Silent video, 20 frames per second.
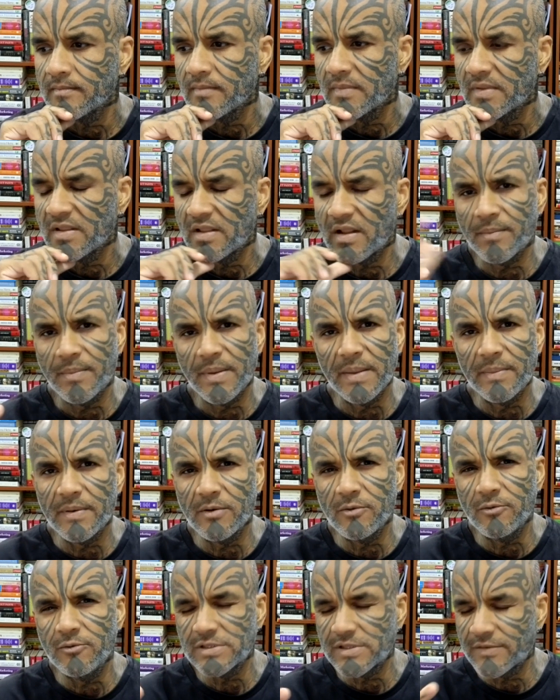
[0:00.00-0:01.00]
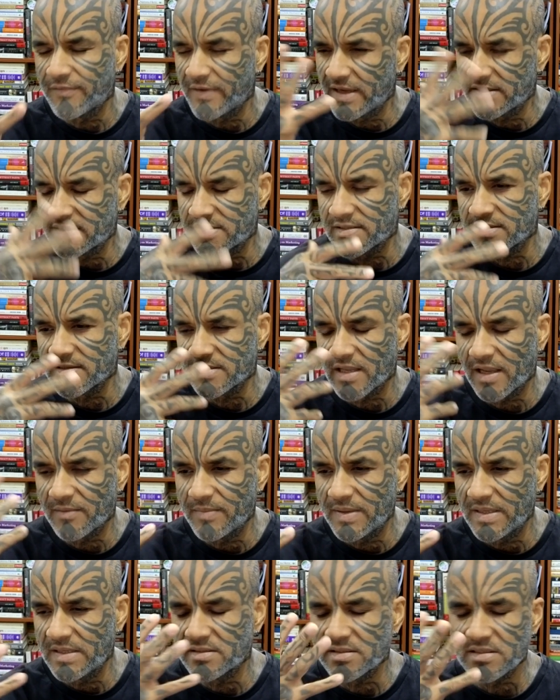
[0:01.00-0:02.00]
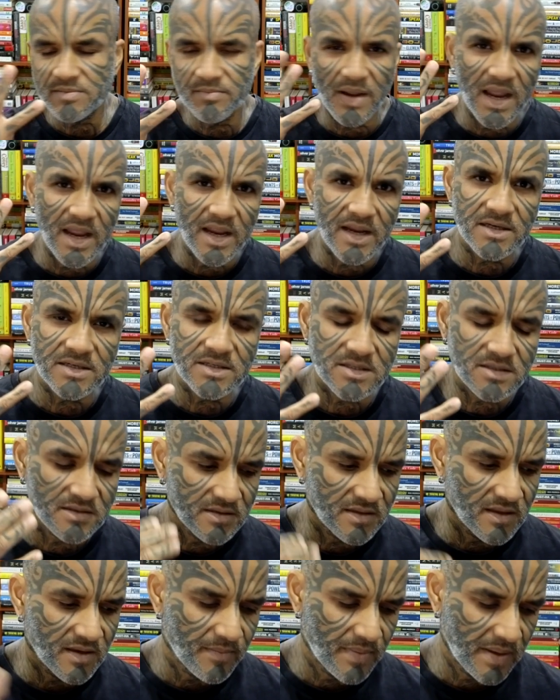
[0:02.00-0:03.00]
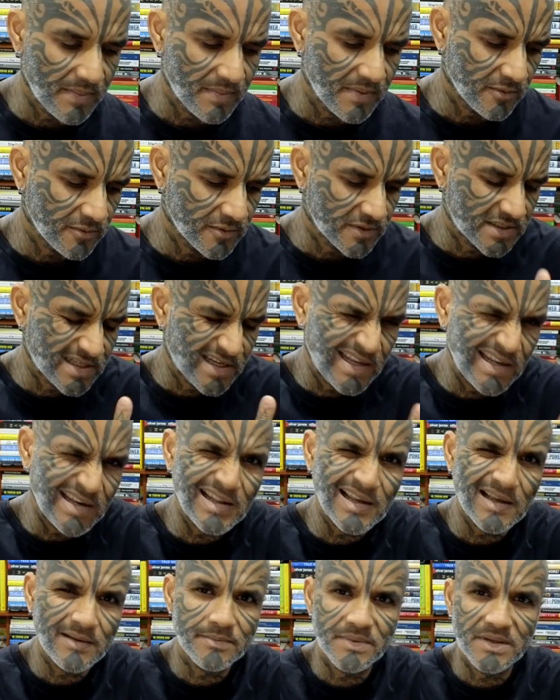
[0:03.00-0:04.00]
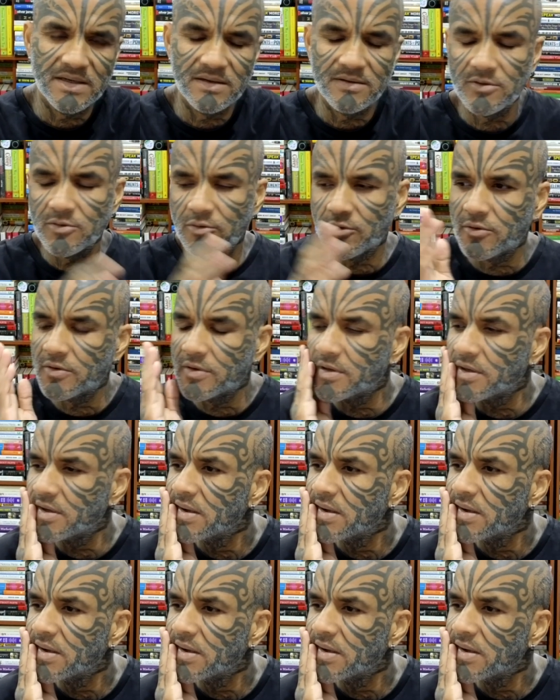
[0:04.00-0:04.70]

There are people whose faces have been smashed, there are people whose skin have been torn,